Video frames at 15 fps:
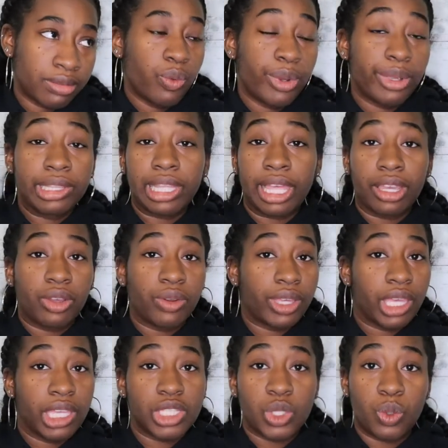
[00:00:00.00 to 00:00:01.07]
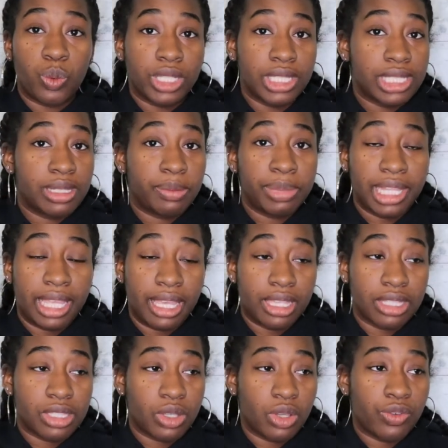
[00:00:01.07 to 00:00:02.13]
we're like, okay, so what's the
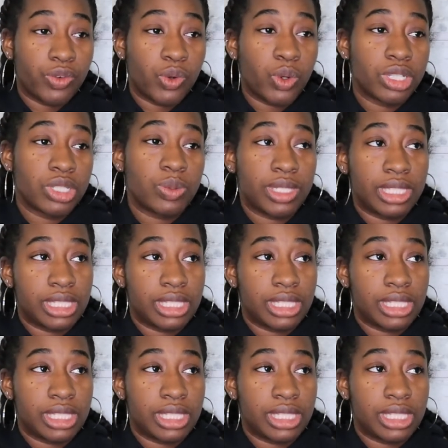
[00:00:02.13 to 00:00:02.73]
plan? So of course we